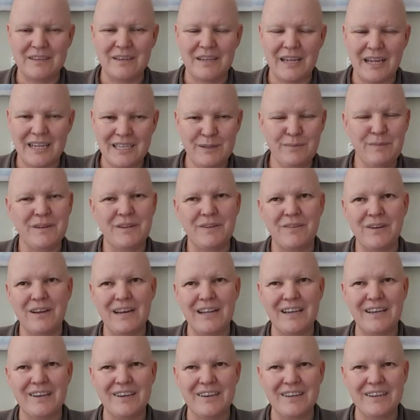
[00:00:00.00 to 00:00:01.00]
So that's been
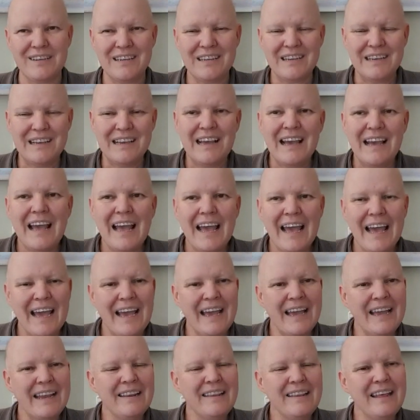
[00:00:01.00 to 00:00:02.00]
really good.
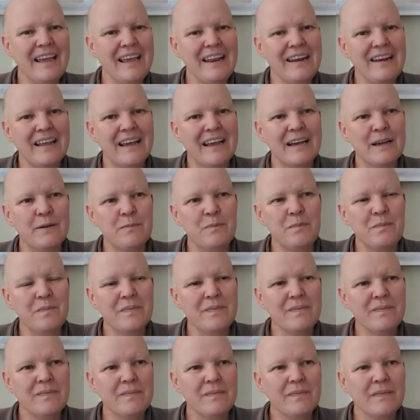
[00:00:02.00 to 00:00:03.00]
And then,
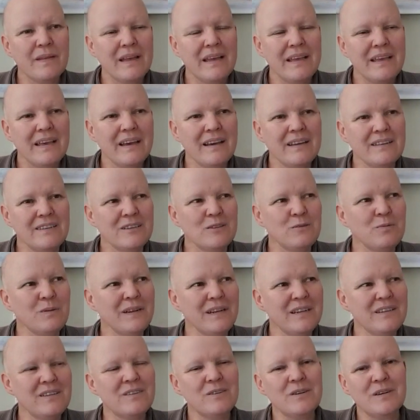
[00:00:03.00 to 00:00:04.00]
yeah, I just
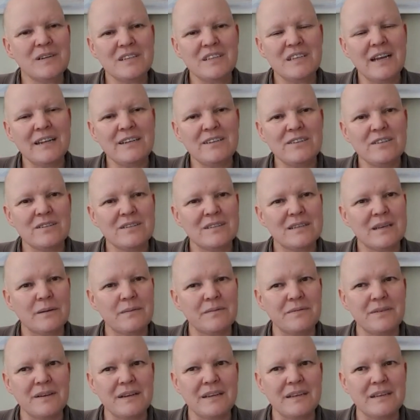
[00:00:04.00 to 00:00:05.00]
want to touch on
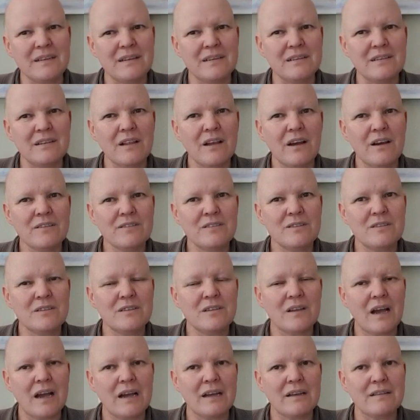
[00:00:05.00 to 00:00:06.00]
something. This last
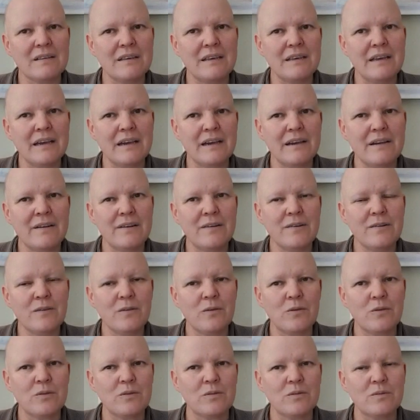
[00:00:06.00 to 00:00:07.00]
year,
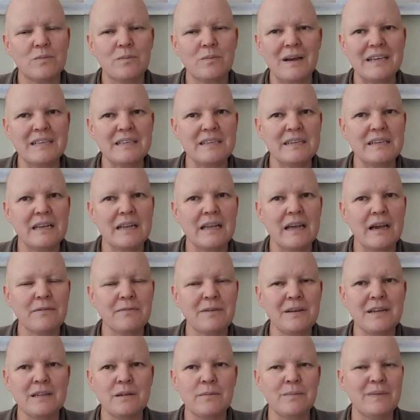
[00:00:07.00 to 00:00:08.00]
or basically, I
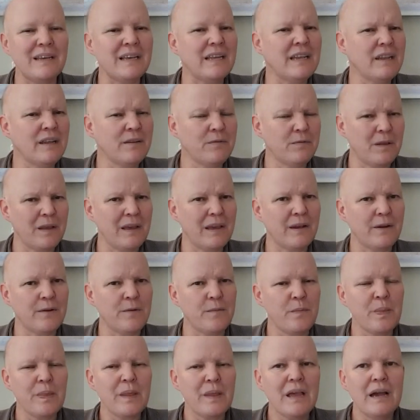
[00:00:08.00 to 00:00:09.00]
think at the beginning of the
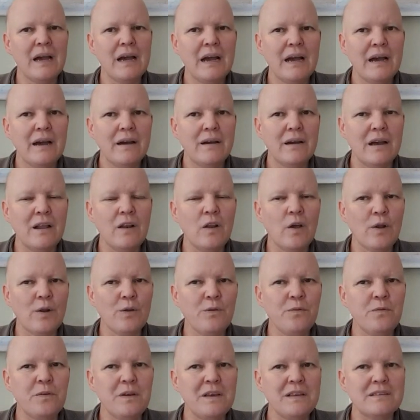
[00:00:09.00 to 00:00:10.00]
year, a
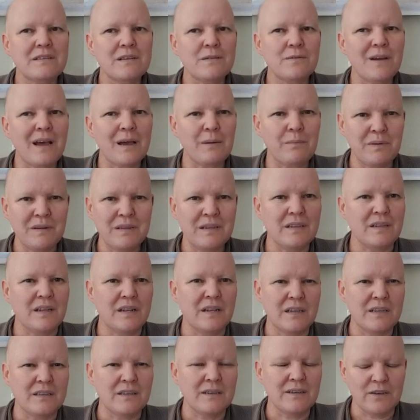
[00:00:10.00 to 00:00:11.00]
lot of things have happened
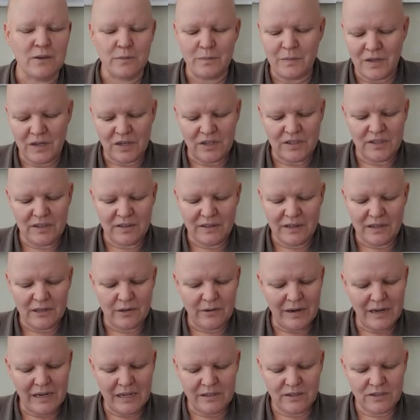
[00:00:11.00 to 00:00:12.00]
in the knitting community
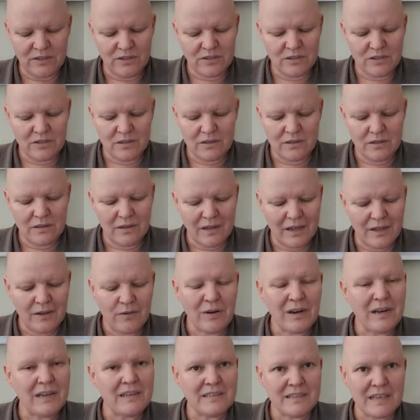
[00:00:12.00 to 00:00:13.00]
that
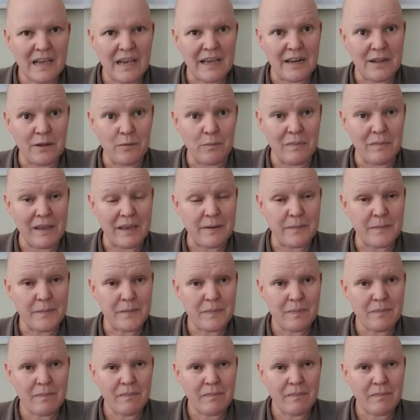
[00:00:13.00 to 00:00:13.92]
really saddened me.